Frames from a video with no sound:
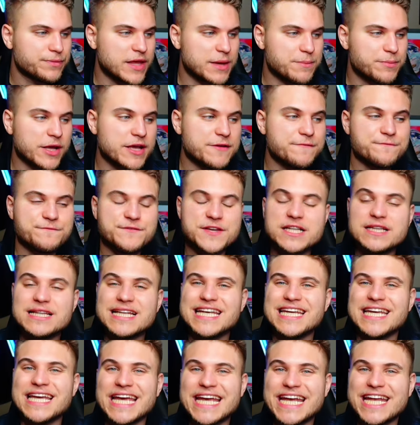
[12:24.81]
They play
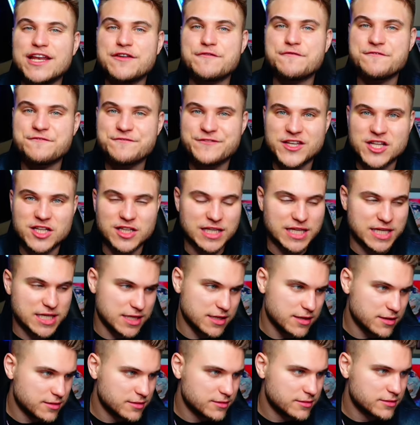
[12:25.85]
Philly in
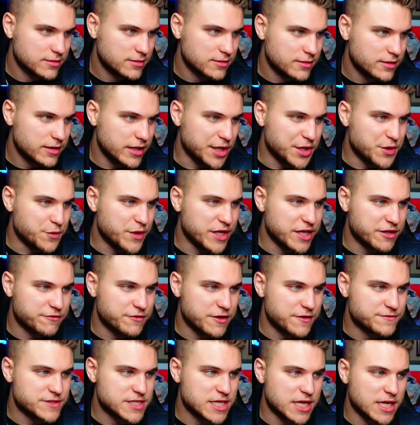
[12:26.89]
Philly in week
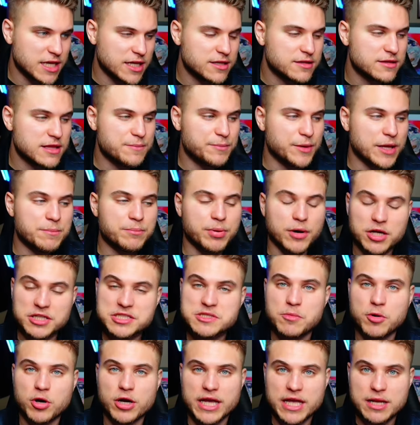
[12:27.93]
15. They play
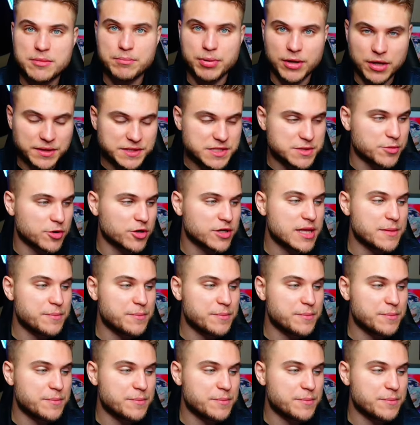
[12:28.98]
Baltimore in Baltimore.